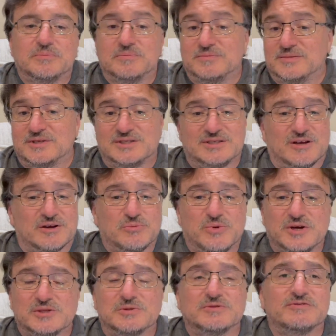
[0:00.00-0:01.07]
The, stock
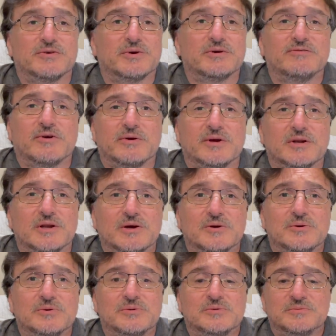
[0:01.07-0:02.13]
price was very, very
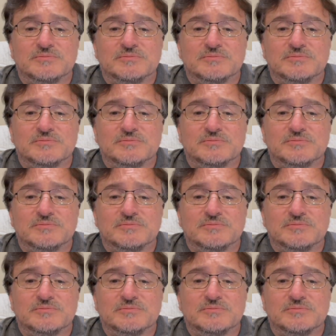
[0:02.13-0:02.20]
low.